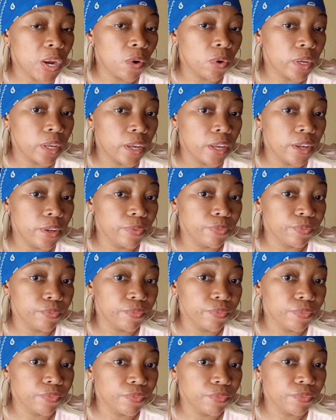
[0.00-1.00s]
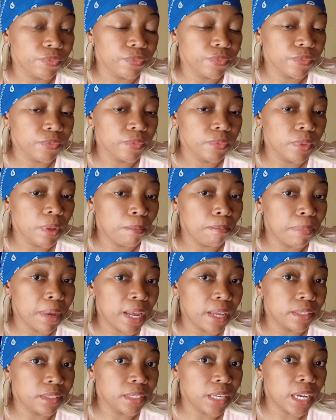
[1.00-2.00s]
Okay?
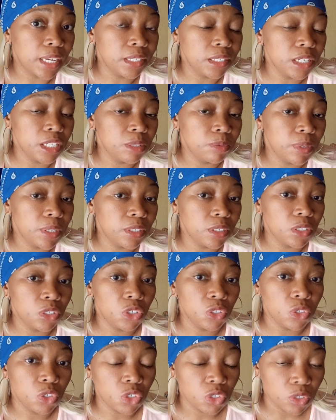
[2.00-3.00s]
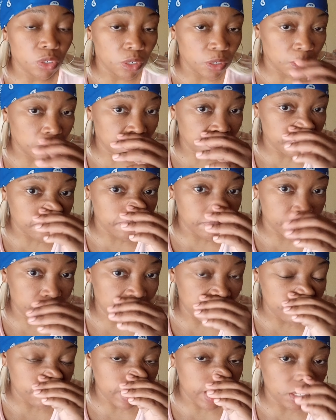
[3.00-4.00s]
But I just wanted you to know,
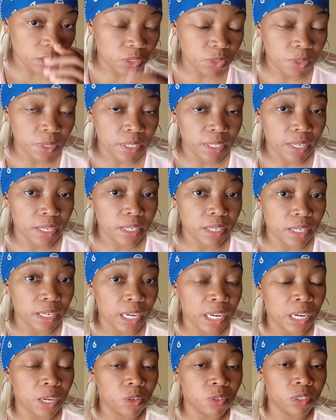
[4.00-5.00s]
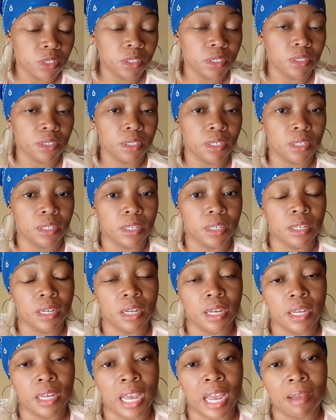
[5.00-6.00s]
if I do get it out,
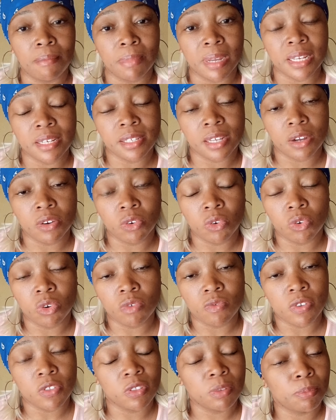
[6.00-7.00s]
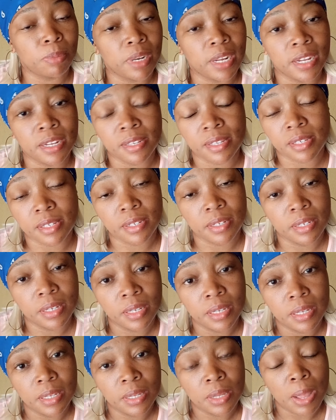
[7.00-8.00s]
I may sound all over the place,
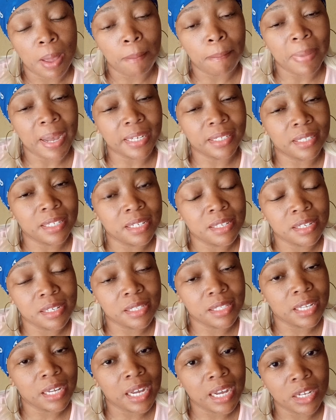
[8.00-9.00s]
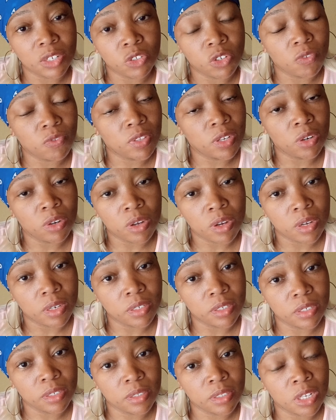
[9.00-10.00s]
but this is the heart of the Lord.
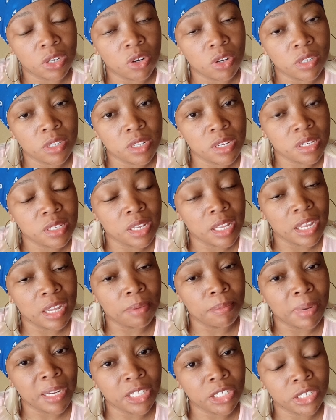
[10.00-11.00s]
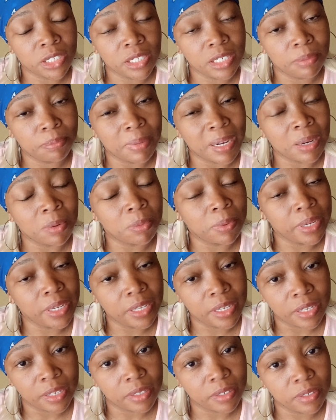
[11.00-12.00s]
The Lord is saying, my sheep,
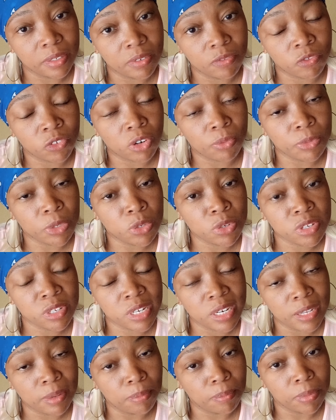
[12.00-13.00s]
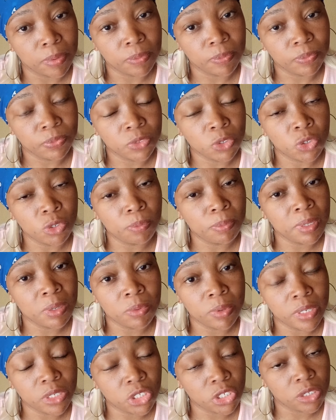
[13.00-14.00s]
awaken from your sleep. Who
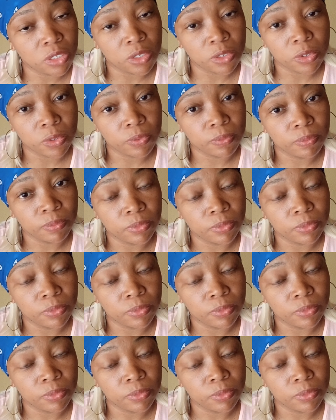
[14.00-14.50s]
bewitched you?